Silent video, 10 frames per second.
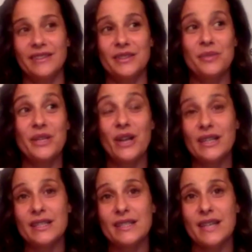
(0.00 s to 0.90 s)
To be
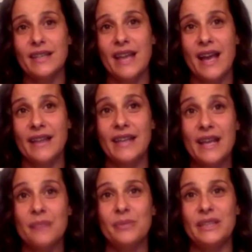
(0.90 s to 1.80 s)
honest, I
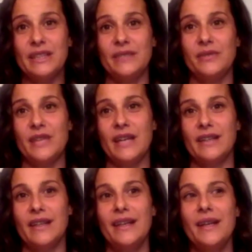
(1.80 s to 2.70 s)
can't believe that
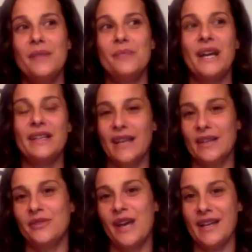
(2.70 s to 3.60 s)
my
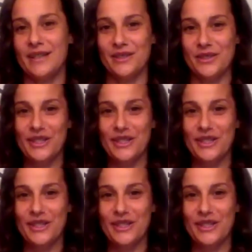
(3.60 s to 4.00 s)
life has